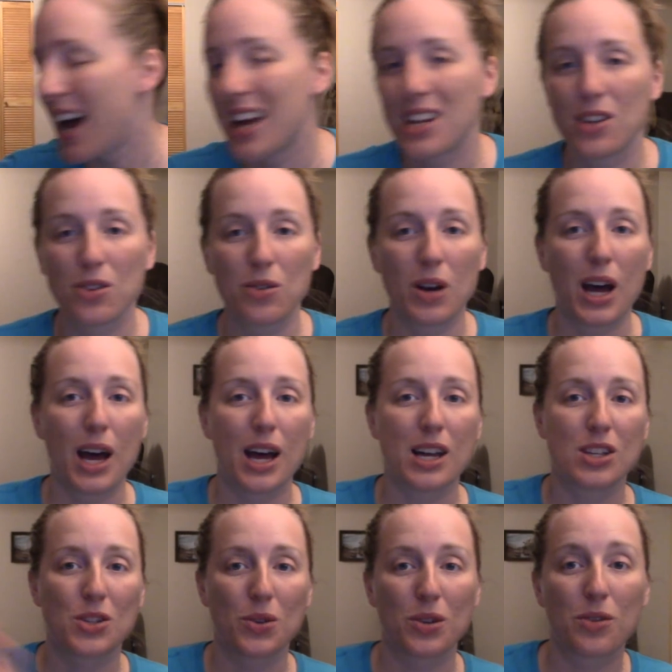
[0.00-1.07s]
I know
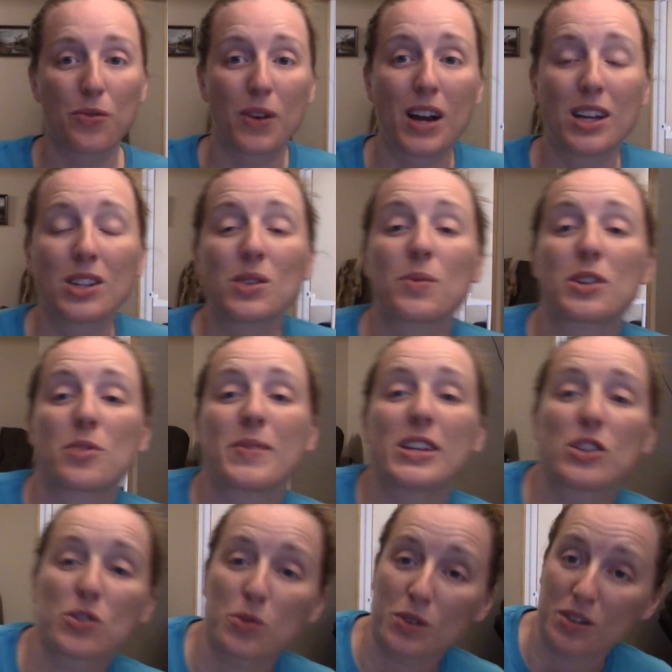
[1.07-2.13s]
Tour de France, which
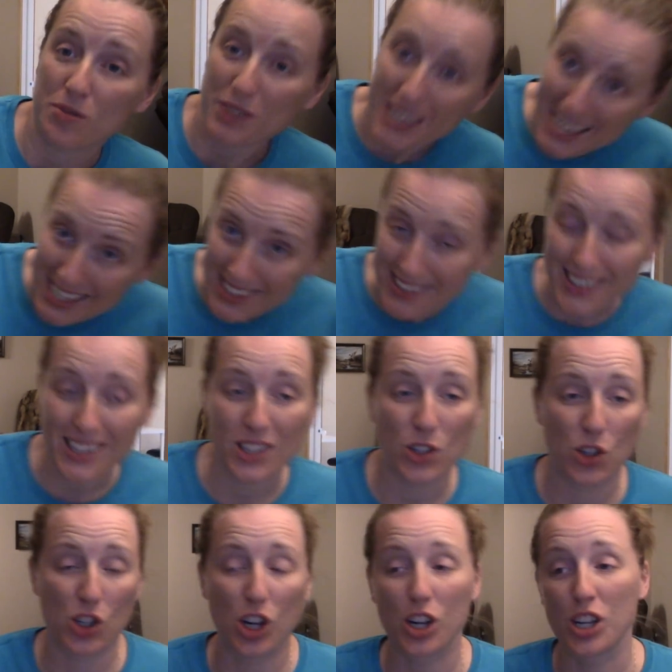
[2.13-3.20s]
means Tour de Fleece, is
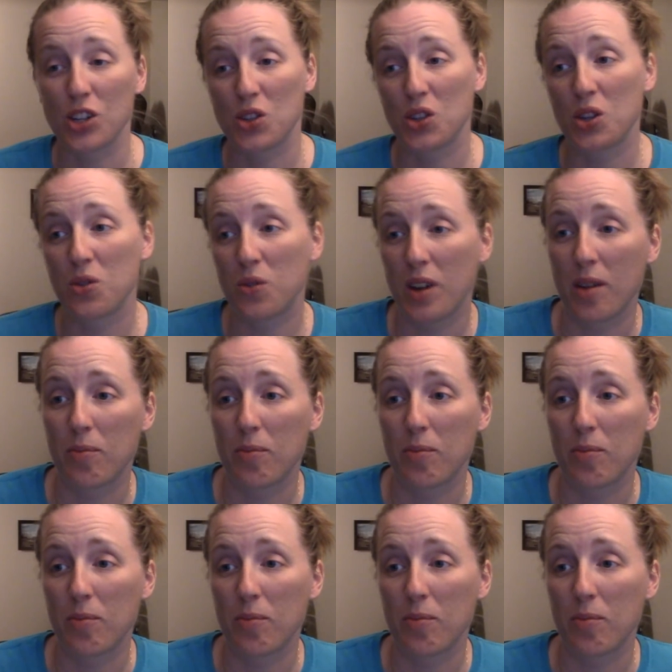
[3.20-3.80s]
starting soon.